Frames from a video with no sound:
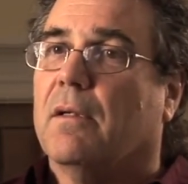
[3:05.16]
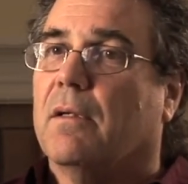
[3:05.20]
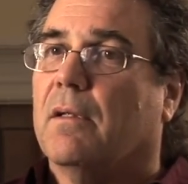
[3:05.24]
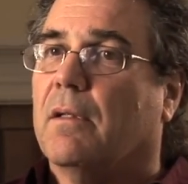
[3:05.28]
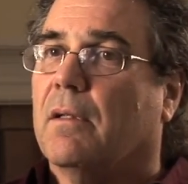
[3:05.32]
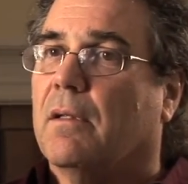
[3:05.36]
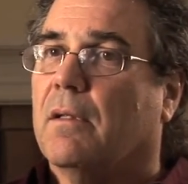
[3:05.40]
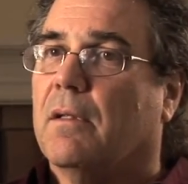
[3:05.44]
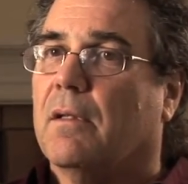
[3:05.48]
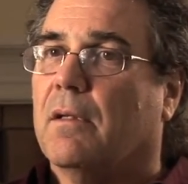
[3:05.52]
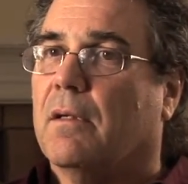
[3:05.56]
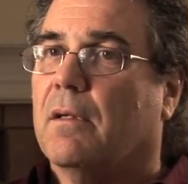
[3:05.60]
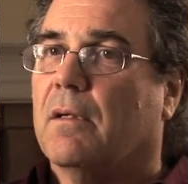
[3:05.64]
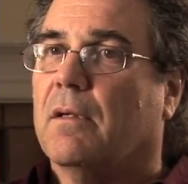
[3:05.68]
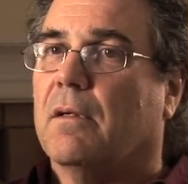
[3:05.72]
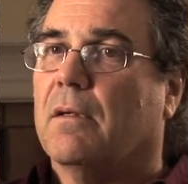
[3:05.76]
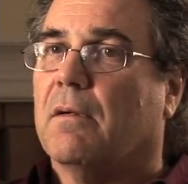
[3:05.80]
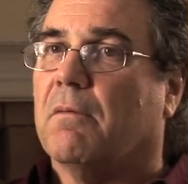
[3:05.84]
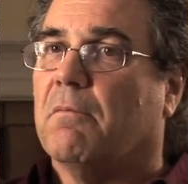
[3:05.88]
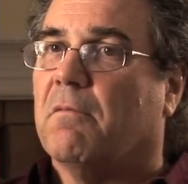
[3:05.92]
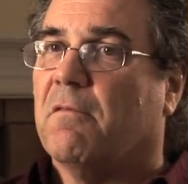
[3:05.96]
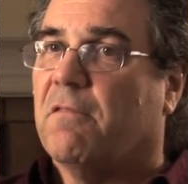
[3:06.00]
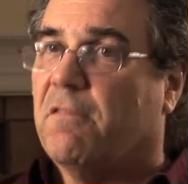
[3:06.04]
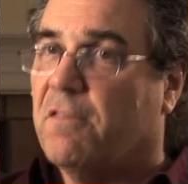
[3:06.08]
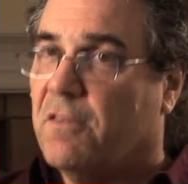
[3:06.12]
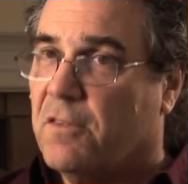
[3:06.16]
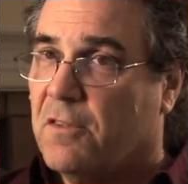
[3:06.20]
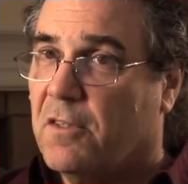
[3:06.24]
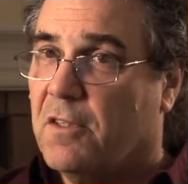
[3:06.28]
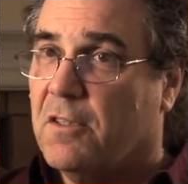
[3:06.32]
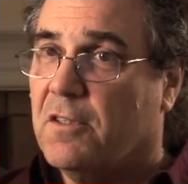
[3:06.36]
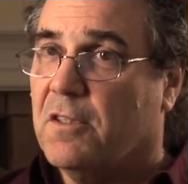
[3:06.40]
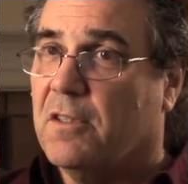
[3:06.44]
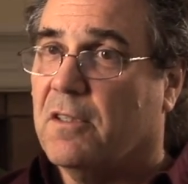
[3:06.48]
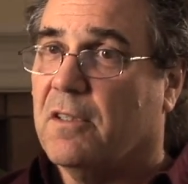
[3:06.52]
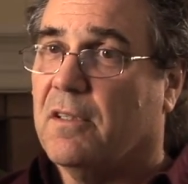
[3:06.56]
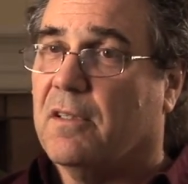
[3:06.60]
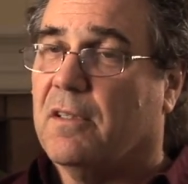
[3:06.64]
the
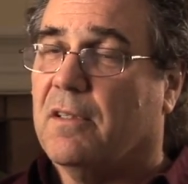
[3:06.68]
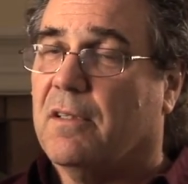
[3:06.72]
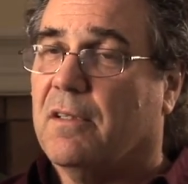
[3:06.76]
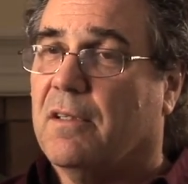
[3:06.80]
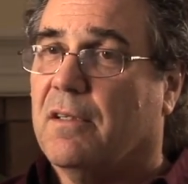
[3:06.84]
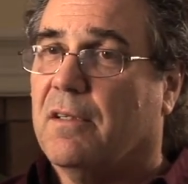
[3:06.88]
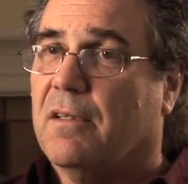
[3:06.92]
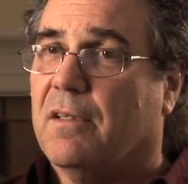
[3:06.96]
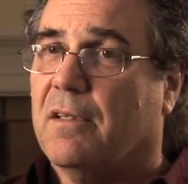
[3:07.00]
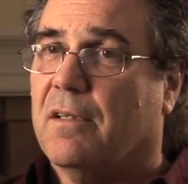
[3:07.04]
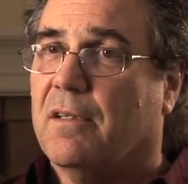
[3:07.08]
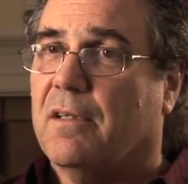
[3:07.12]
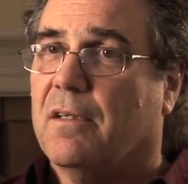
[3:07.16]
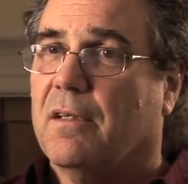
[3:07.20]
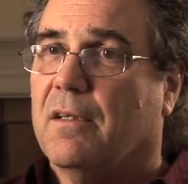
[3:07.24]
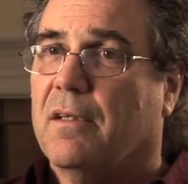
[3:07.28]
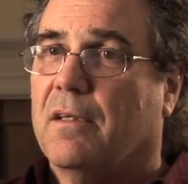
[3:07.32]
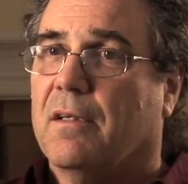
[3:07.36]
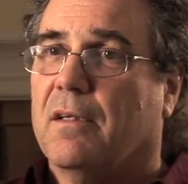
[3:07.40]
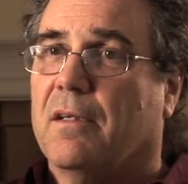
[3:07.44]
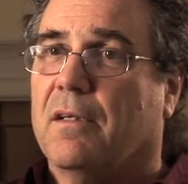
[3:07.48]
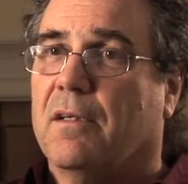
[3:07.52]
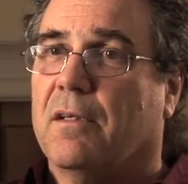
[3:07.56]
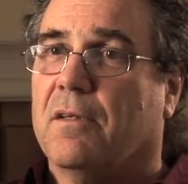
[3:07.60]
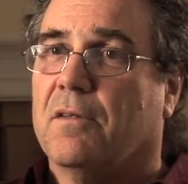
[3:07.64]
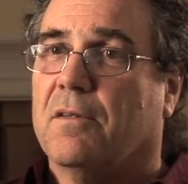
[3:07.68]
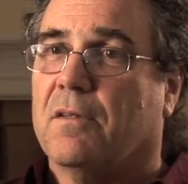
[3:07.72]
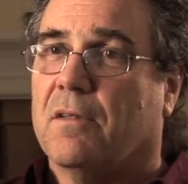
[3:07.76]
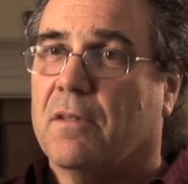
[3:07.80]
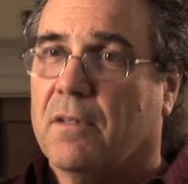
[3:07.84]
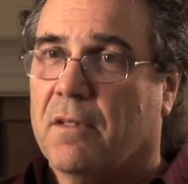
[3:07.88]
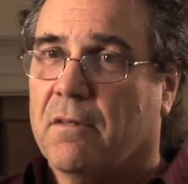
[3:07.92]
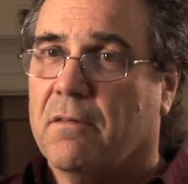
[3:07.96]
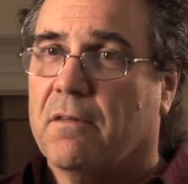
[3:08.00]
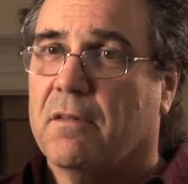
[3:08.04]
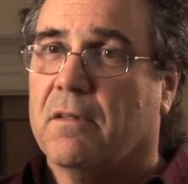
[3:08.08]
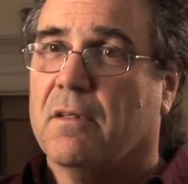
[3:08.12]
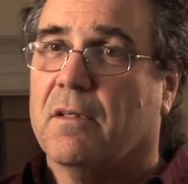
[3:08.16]
physician is
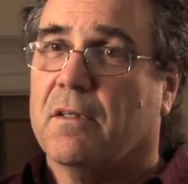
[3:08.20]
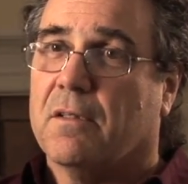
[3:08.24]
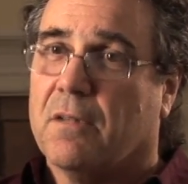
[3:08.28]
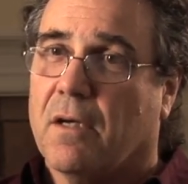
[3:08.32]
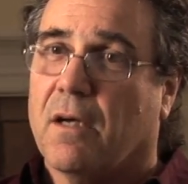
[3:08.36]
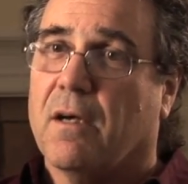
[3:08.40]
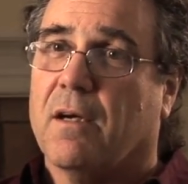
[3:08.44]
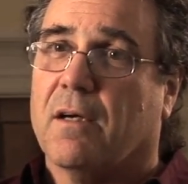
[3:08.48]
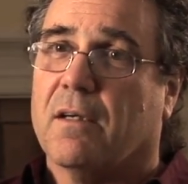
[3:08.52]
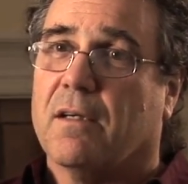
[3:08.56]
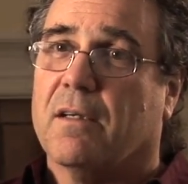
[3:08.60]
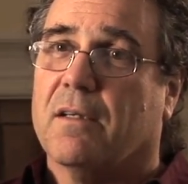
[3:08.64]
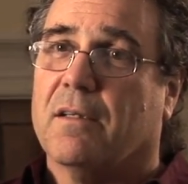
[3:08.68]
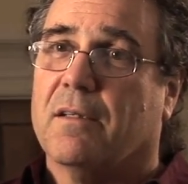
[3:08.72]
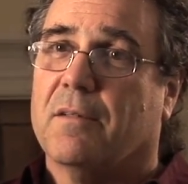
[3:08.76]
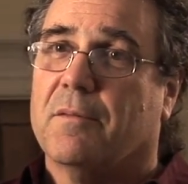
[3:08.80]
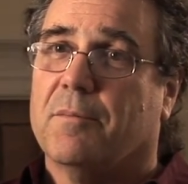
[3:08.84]
living the talk.